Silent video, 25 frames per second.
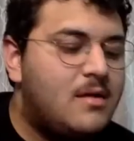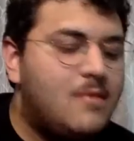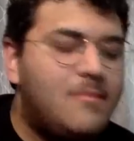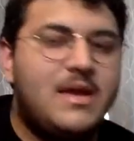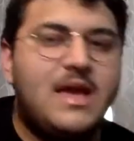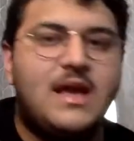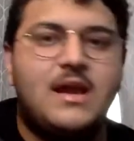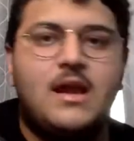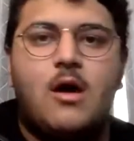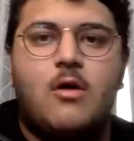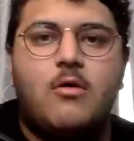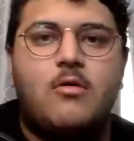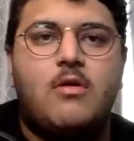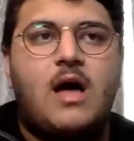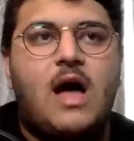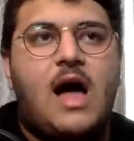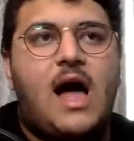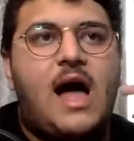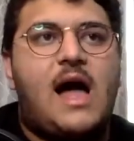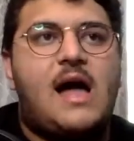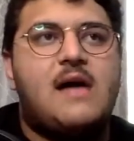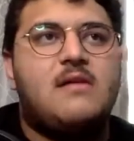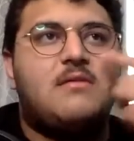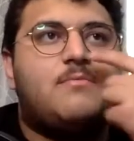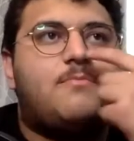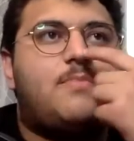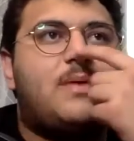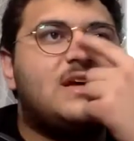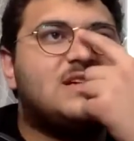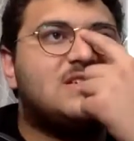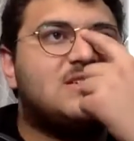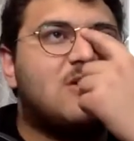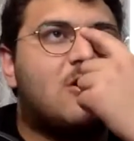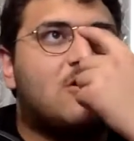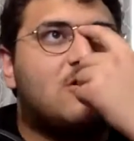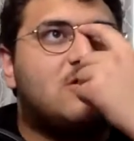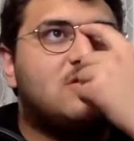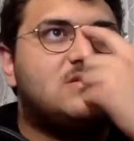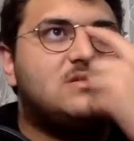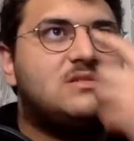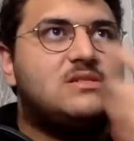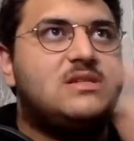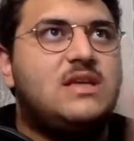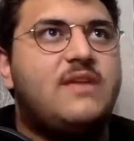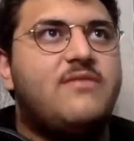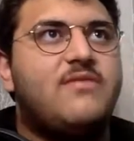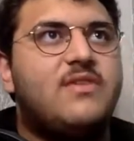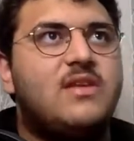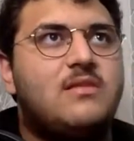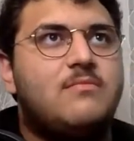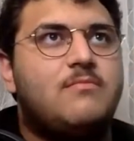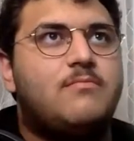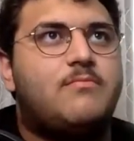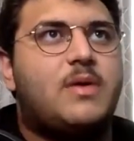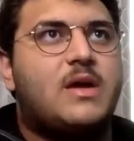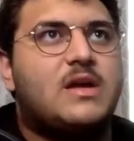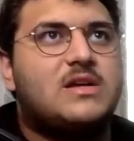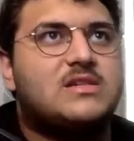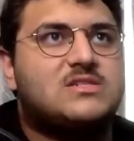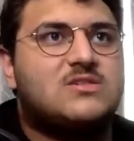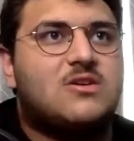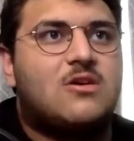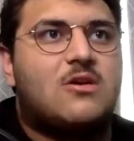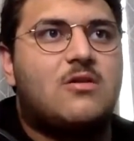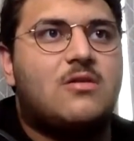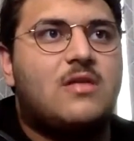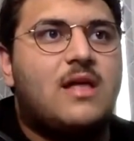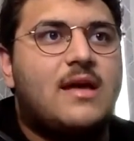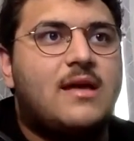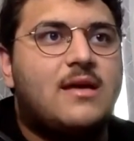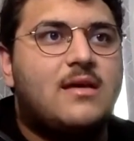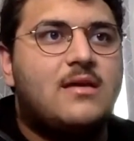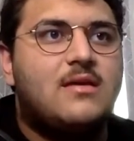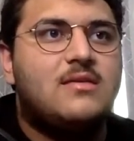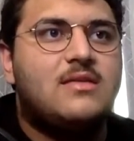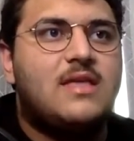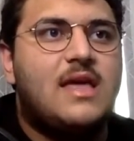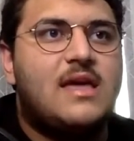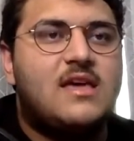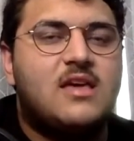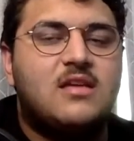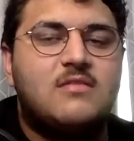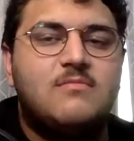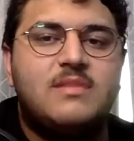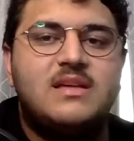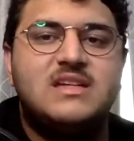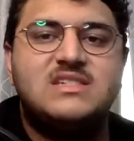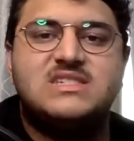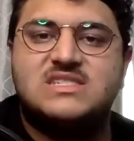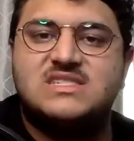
But yeah, no, Pixar, like, they can be